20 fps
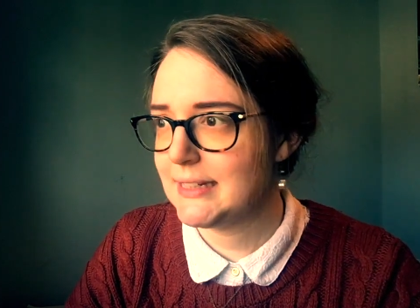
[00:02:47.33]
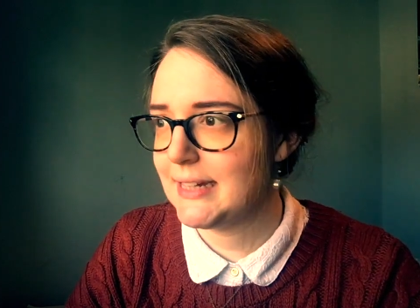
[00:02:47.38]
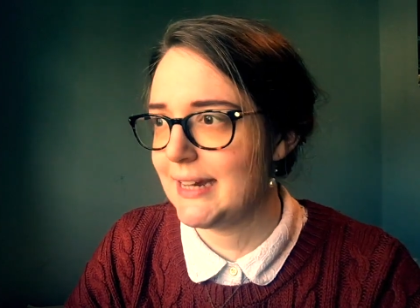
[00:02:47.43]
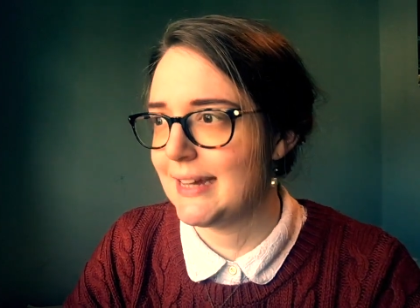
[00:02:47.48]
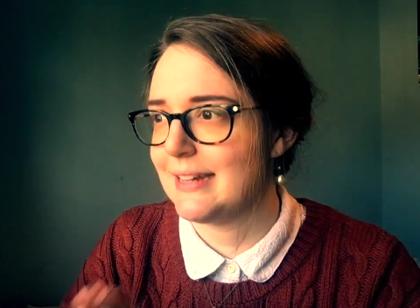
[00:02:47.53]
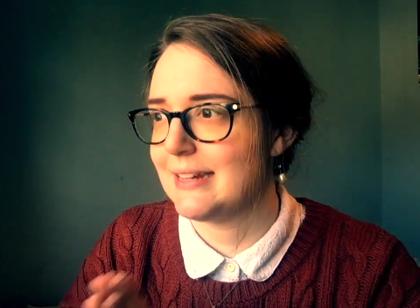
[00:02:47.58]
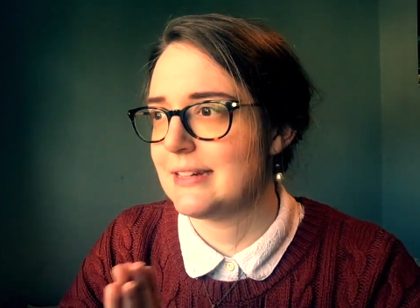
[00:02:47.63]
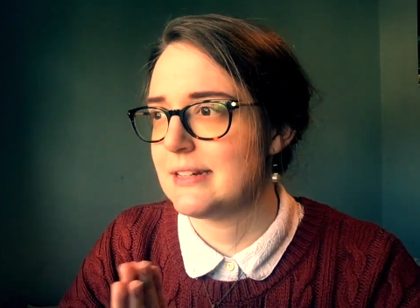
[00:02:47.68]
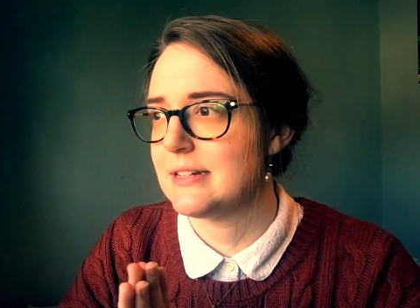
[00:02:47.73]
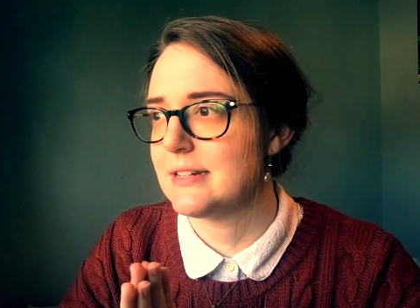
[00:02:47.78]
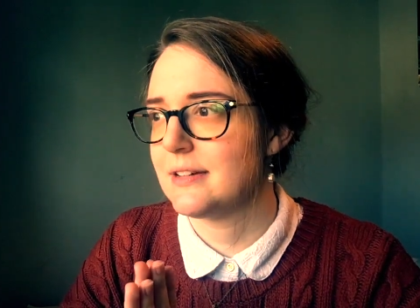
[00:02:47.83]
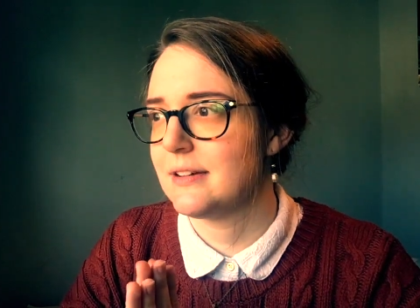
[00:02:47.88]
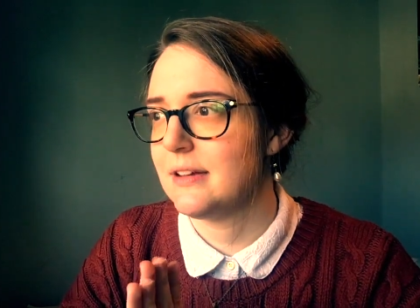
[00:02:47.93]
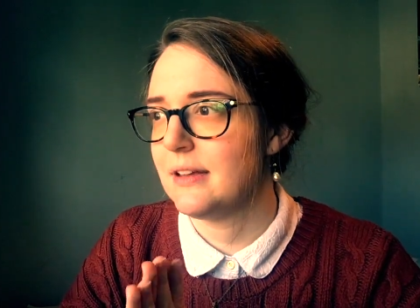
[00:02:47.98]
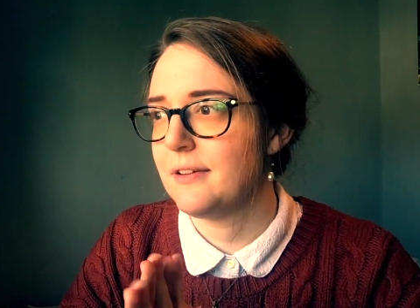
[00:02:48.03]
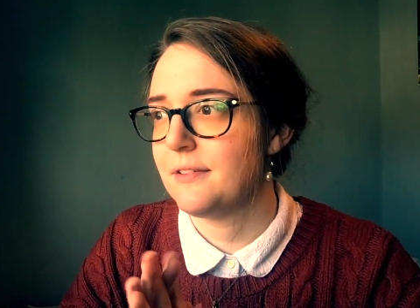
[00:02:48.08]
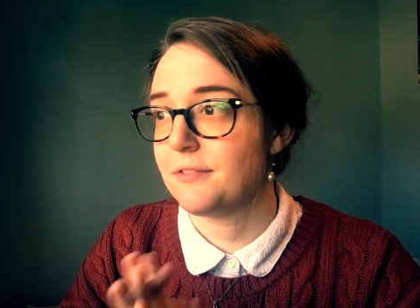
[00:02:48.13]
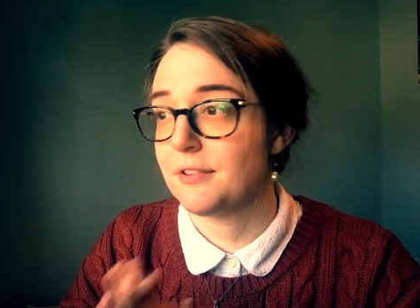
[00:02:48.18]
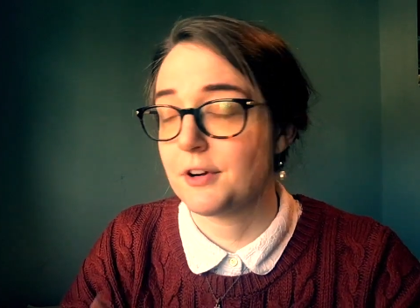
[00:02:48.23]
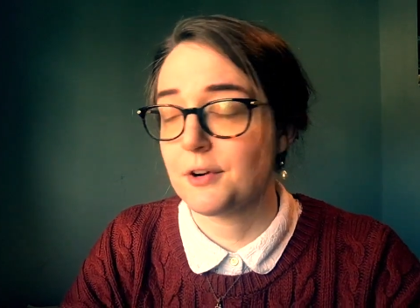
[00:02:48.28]
and
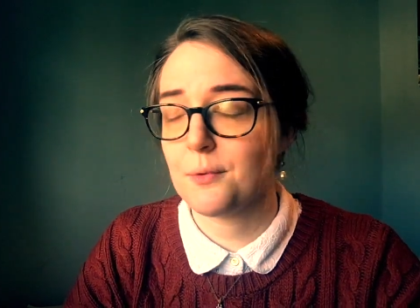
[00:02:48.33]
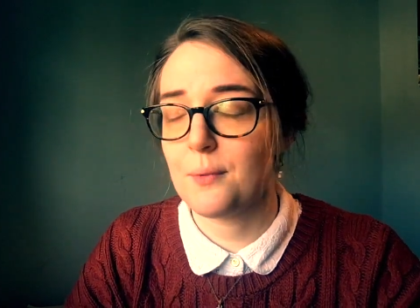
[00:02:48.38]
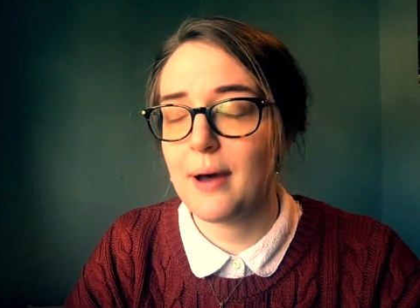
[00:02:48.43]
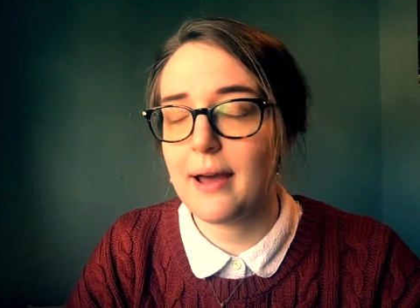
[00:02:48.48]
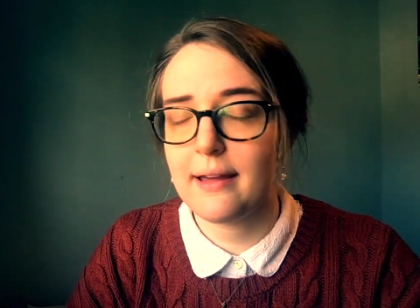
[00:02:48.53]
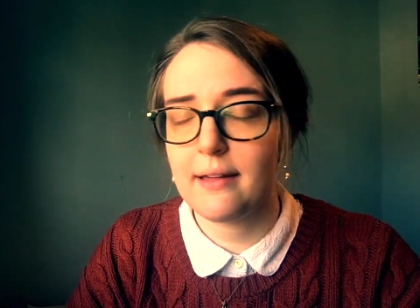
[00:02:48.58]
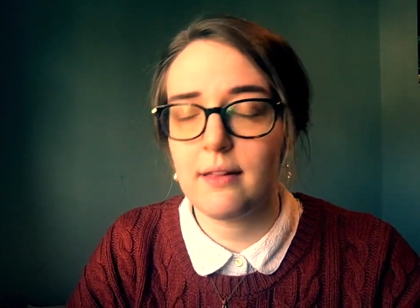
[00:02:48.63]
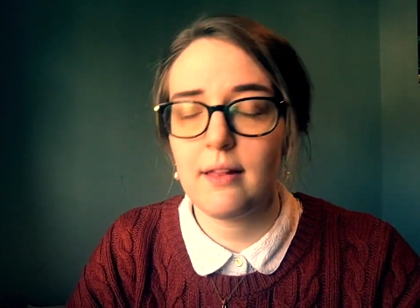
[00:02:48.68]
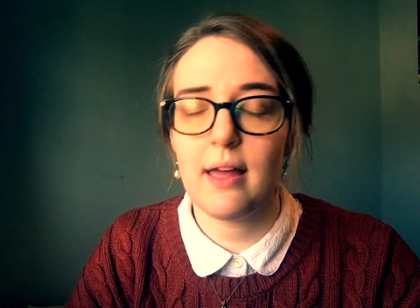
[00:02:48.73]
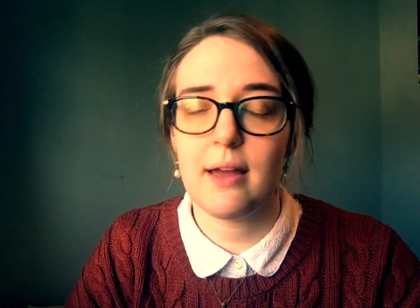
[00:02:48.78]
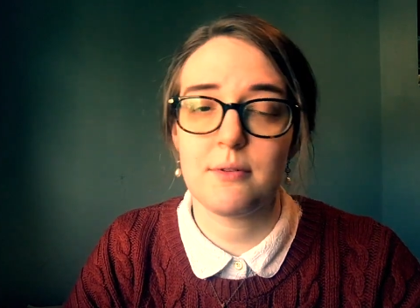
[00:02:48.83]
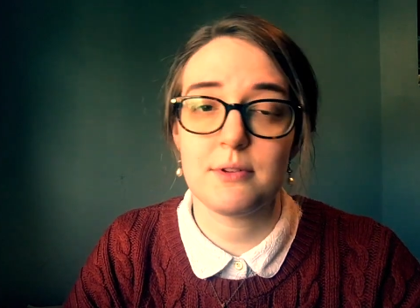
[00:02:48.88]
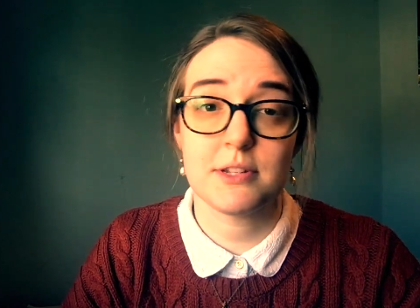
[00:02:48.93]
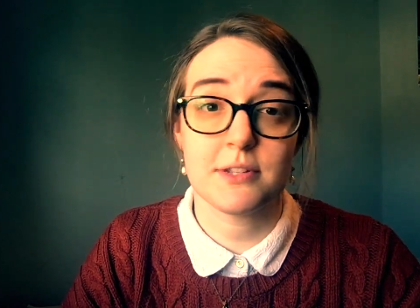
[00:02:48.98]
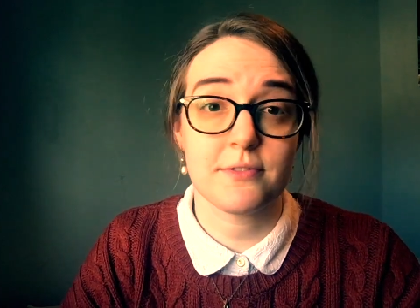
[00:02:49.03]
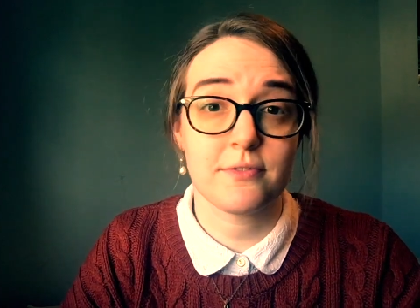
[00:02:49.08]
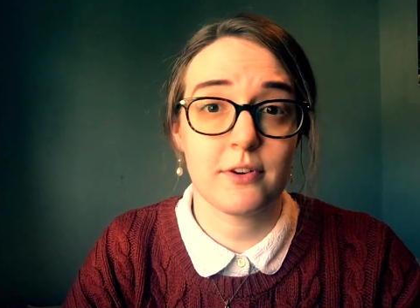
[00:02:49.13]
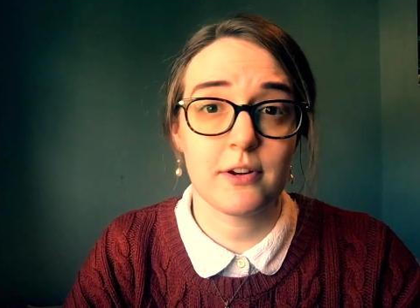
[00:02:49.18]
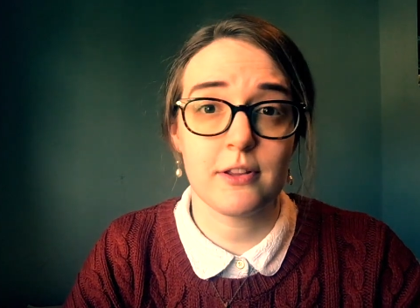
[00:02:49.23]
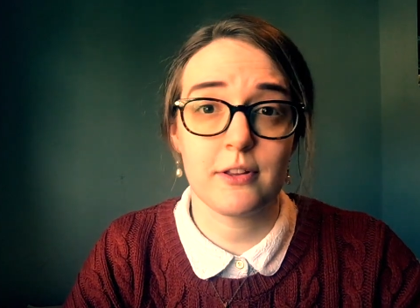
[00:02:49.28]
for a while I was
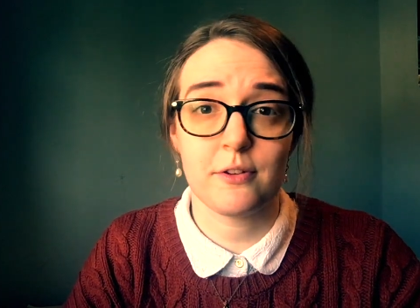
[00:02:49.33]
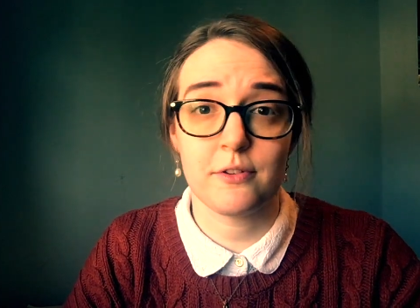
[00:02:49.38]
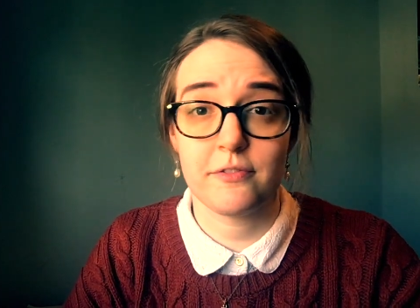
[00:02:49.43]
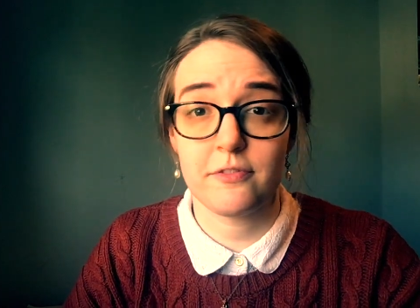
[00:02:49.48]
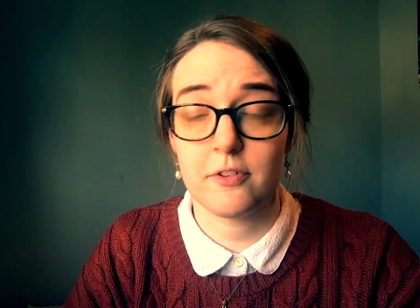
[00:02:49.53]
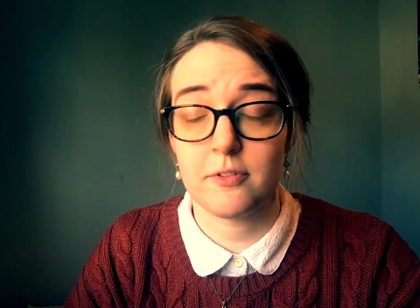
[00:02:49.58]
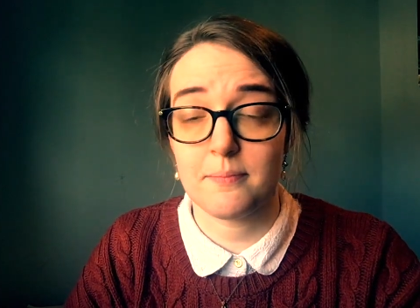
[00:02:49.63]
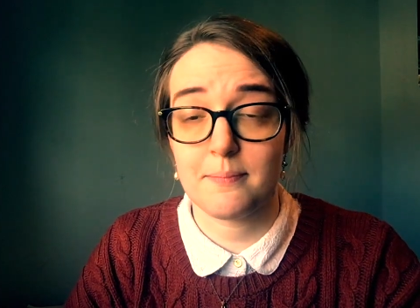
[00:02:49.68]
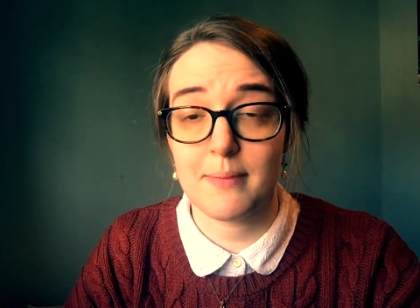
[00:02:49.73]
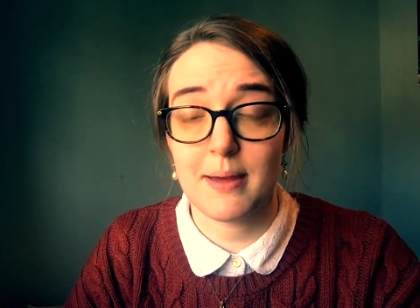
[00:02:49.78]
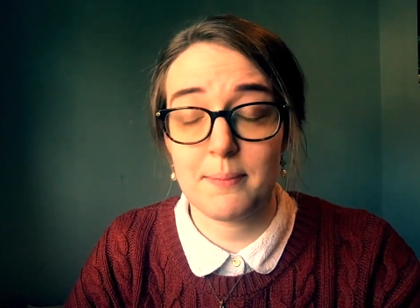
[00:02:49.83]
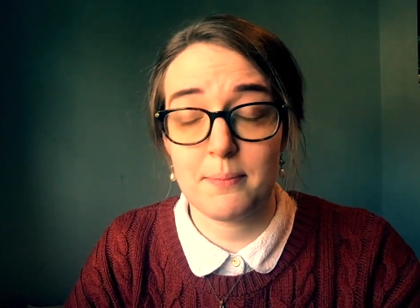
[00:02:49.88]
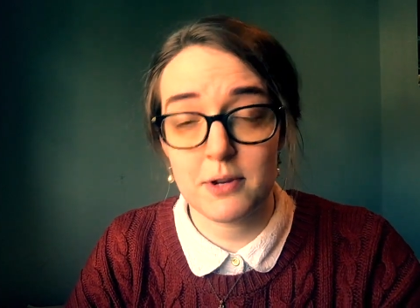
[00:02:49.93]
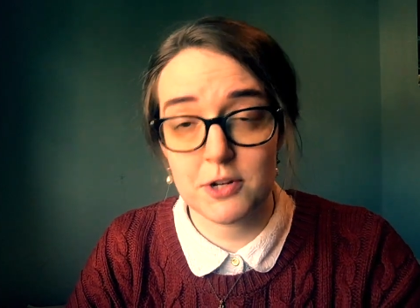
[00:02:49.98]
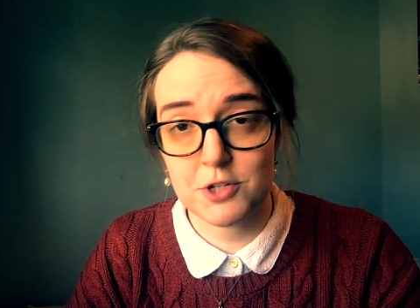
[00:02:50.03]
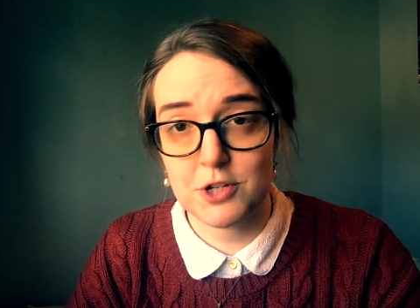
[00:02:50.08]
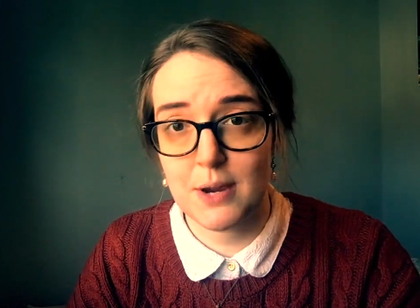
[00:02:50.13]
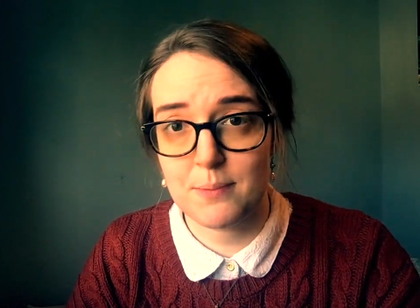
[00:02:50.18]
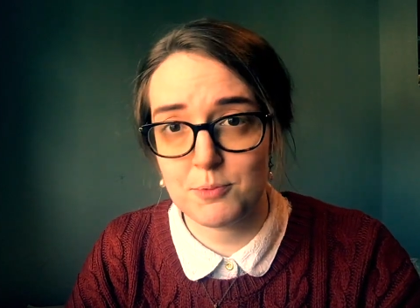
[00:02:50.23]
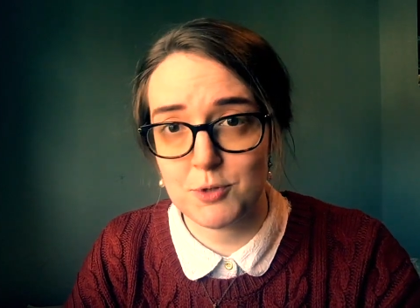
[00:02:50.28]
furloughed from my
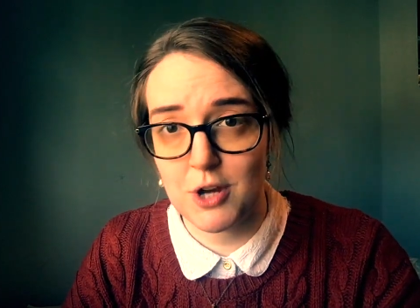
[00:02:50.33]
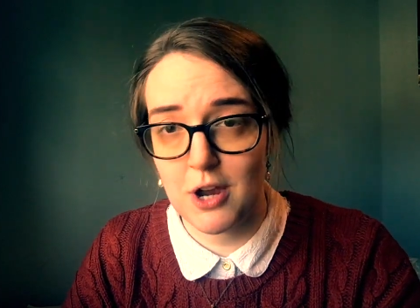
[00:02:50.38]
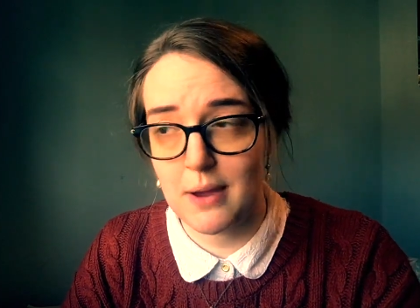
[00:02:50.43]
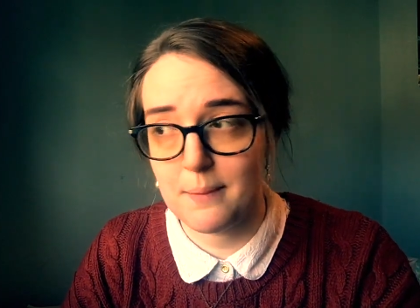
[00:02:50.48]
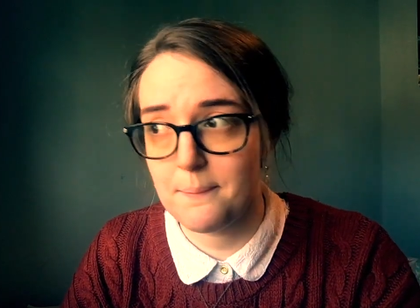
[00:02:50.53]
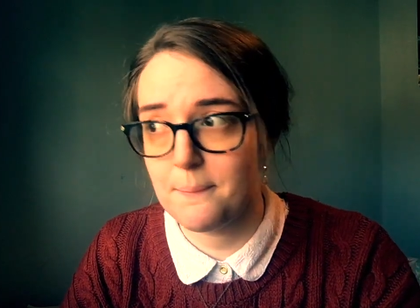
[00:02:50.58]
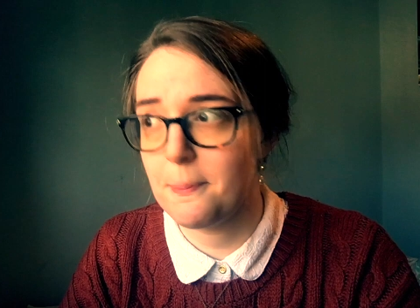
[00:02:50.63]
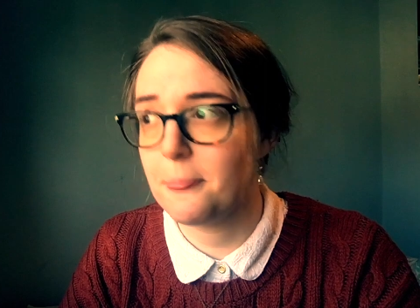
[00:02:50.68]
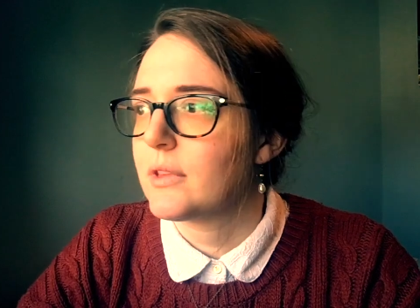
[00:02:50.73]
bookshop job,